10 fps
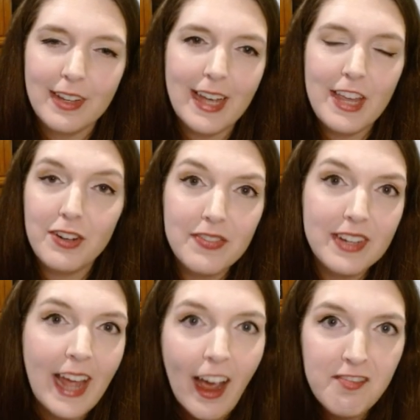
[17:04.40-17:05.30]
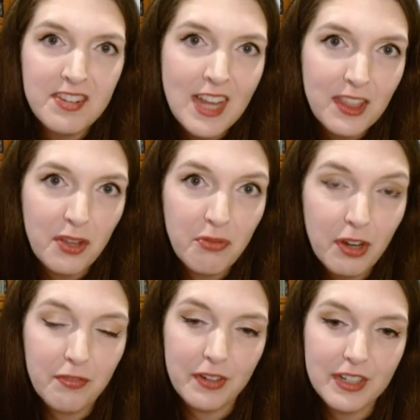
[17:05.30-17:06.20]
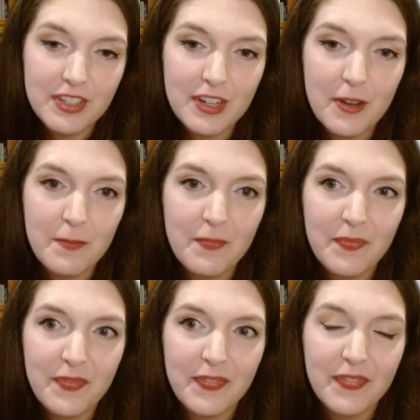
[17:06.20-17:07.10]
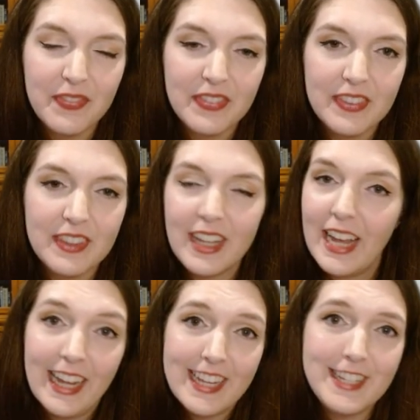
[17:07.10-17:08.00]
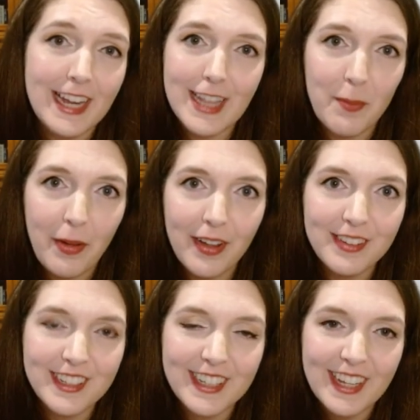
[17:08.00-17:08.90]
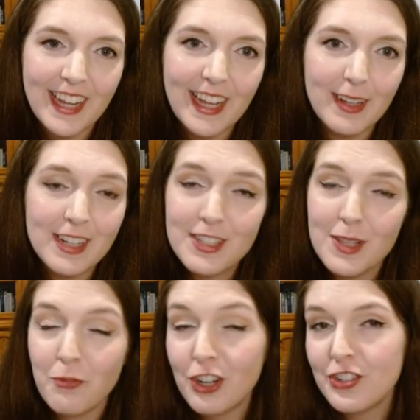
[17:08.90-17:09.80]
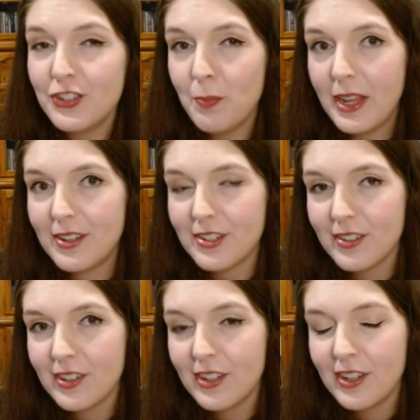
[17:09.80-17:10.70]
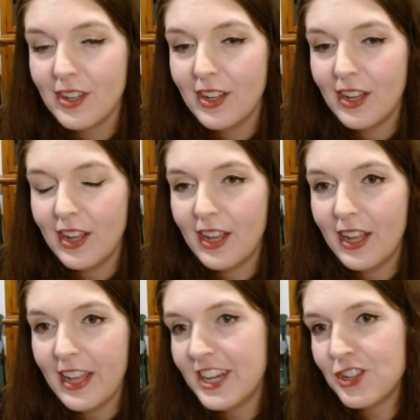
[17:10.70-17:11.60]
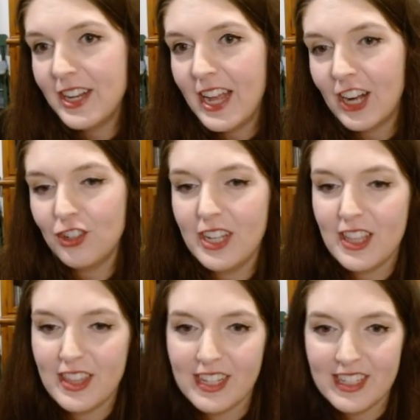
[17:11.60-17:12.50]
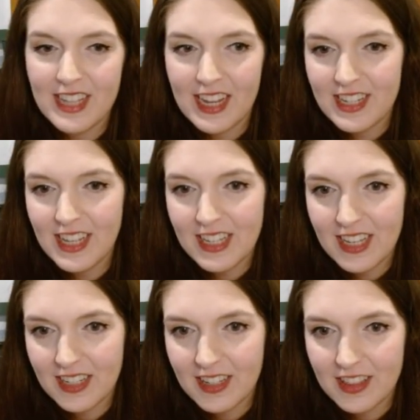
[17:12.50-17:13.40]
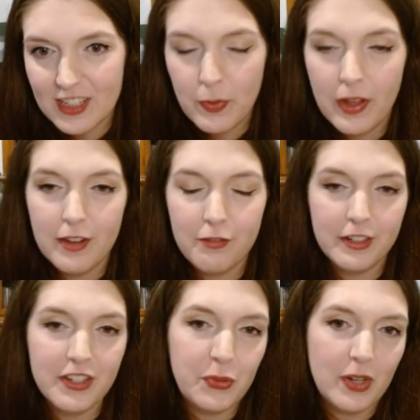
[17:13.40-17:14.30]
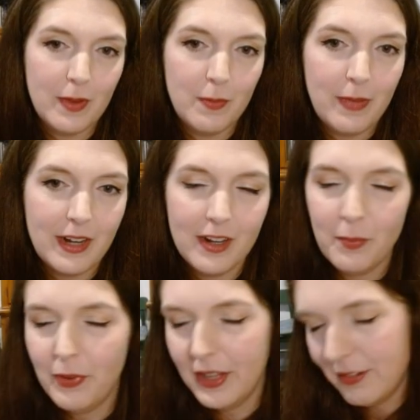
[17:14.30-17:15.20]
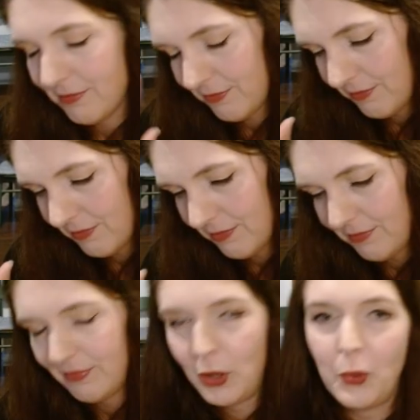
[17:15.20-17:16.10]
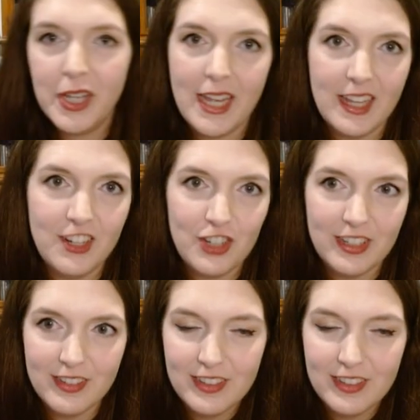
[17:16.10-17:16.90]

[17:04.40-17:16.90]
I don't even have to take the rook first. I can take that pawn because the rook's still pinned. Engine actually thinks that taking this pawn first would have been better, but okay, Engine.